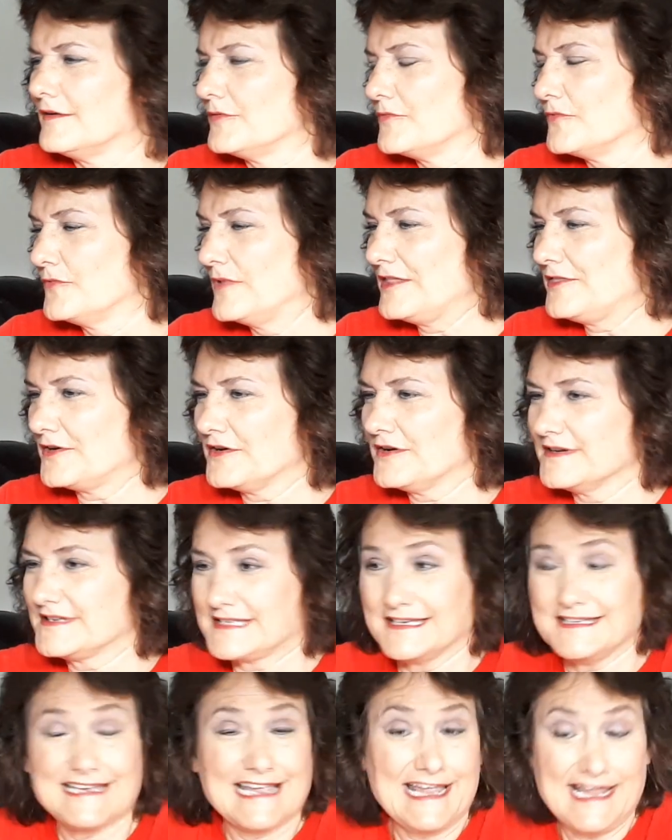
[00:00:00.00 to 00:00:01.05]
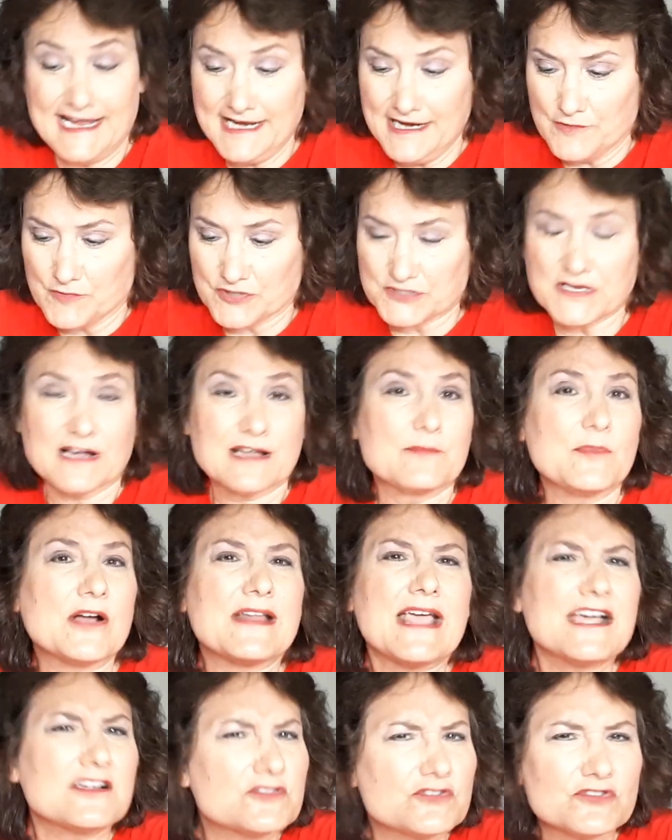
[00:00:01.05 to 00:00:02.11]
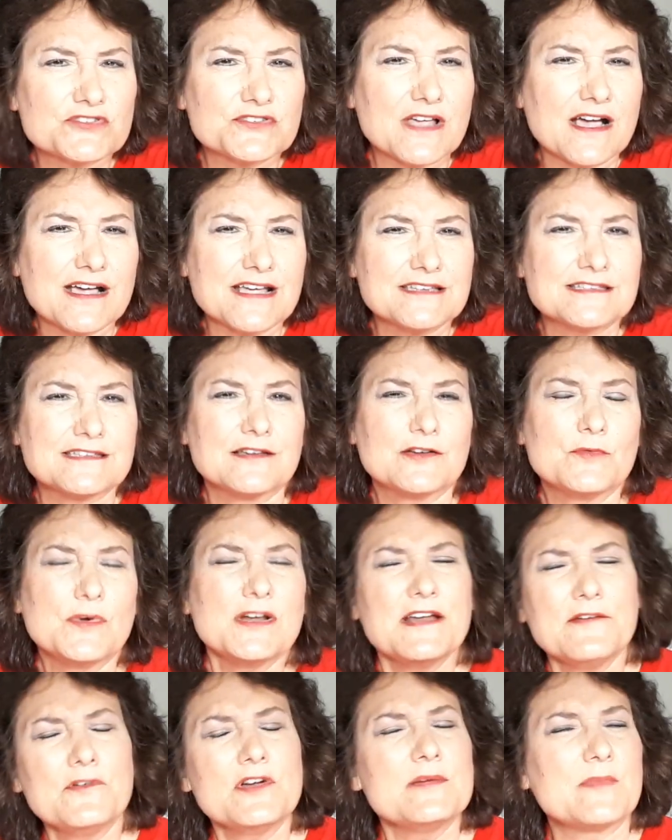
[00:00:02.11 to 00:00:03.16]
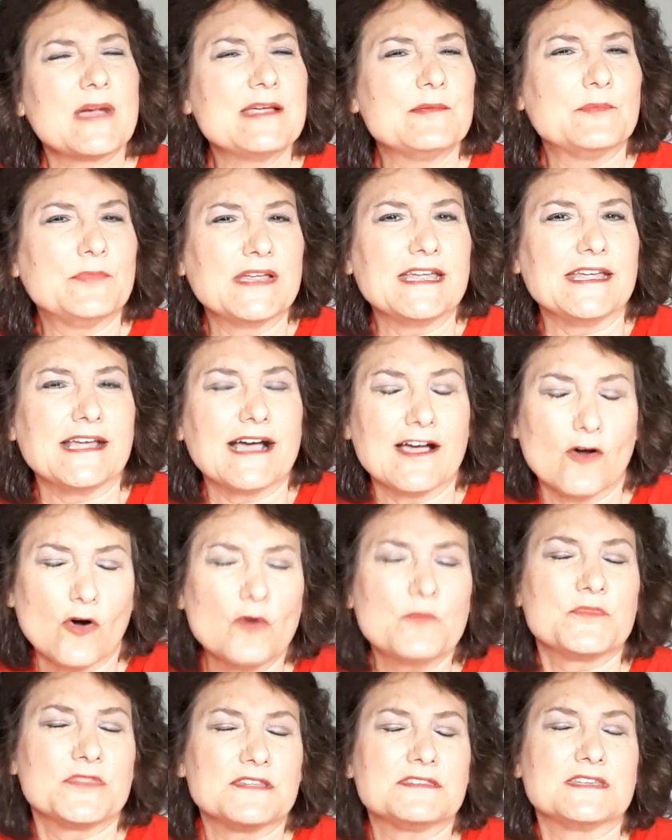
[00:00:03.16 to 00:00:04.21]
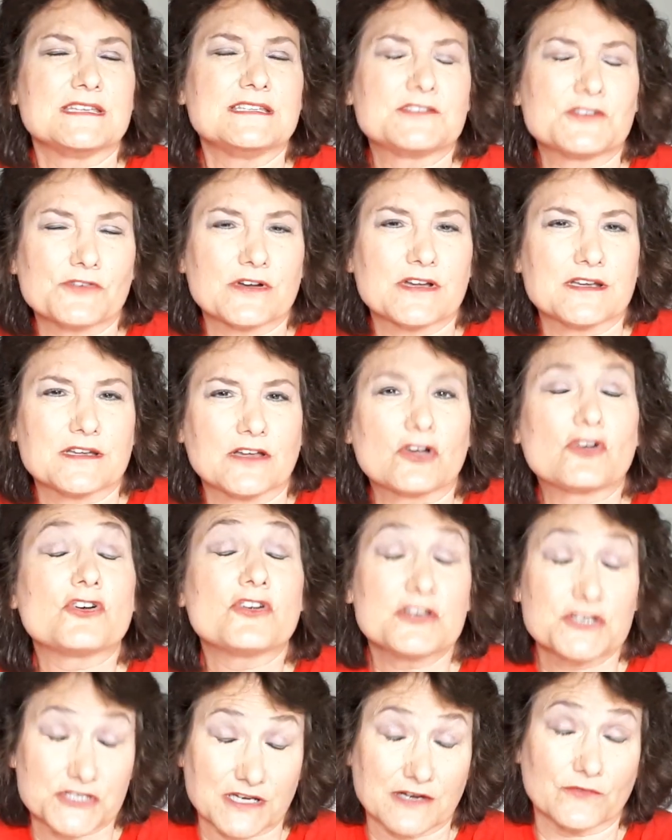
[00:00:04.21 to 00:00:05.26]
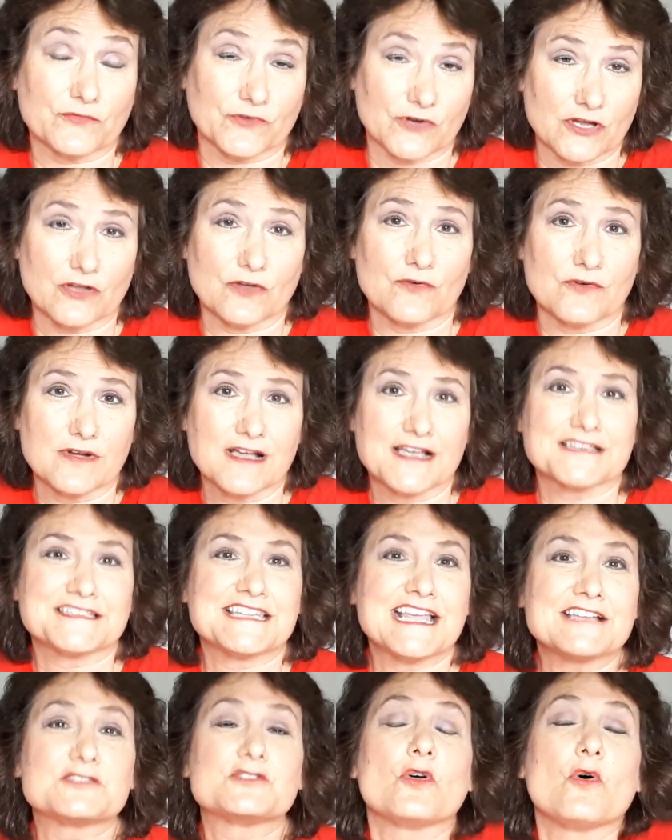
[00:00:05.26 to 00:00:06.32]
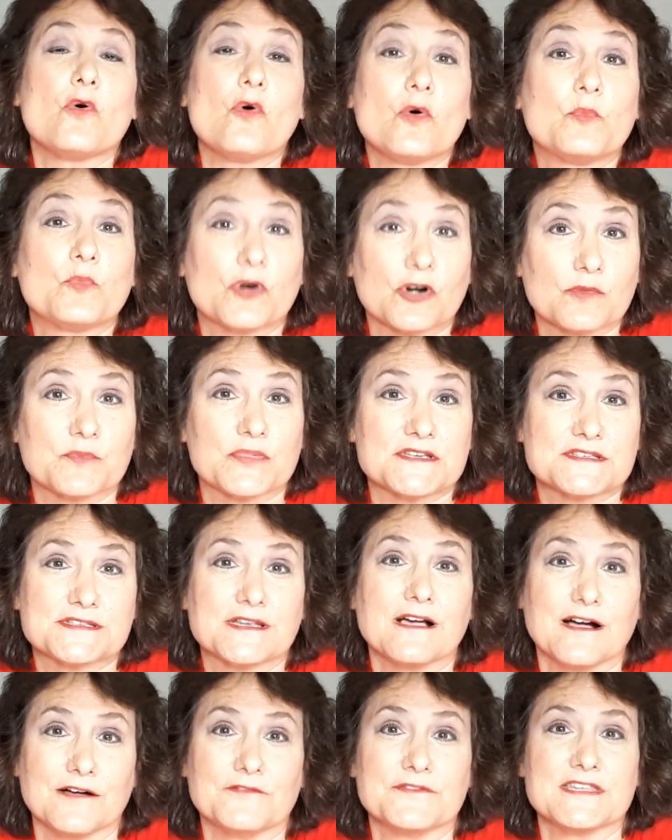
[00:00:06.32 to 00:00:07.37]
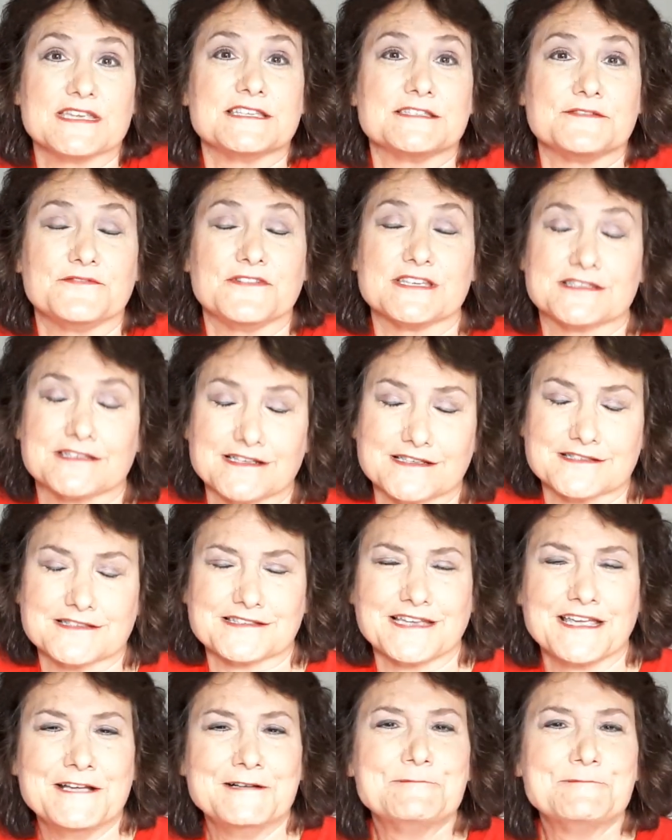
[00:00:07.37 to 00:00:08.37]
whether today we're talking about exercise, whatever it might be. I hope that these are encouraging for you because that's the whole purpose of these visits.